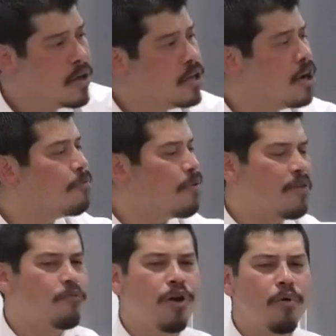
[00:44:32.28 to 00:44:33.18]
You know,
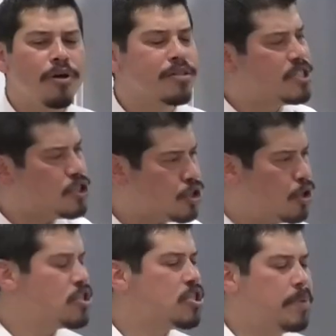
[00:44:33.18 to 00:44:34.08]
if we want this
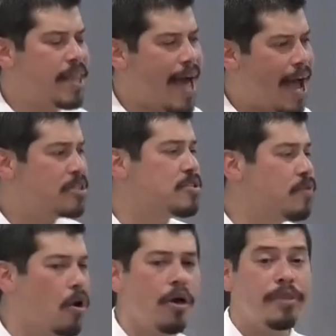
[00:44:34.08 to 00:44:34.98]
church to be the house
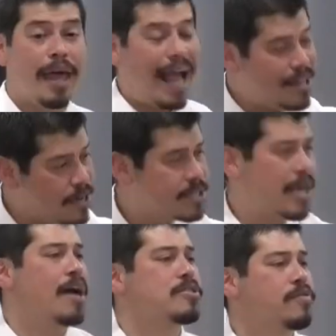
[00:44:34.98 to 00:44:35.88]
of God, and it is
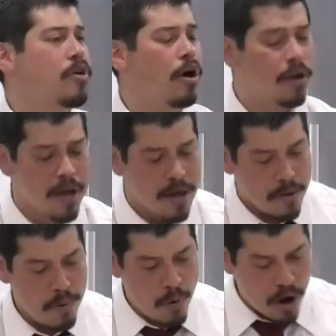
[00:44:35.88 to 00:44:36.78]
the house of God,
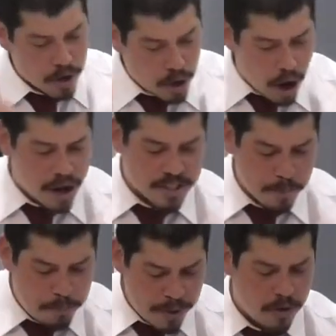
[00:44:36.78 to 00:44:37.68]
we want God to
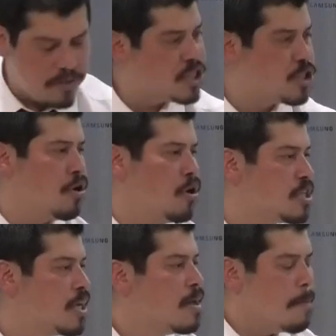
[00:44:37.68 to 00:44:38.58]
build this
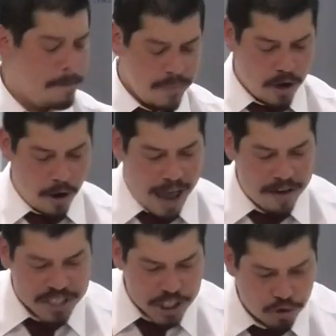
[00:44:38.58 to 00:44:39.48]
church you know,
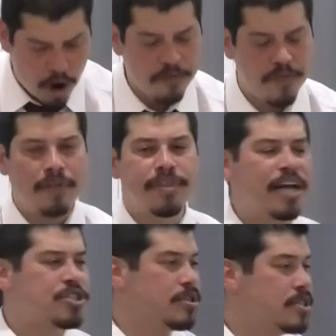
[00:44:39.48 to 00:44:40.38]
have strong
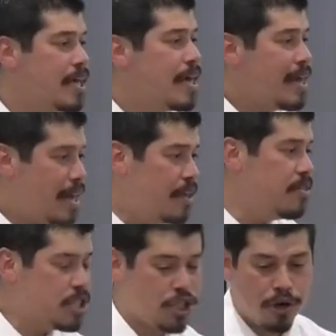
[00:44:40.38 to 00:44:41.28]
foundations in
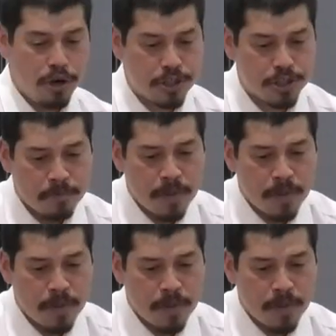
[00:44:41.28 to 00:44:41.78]
this church,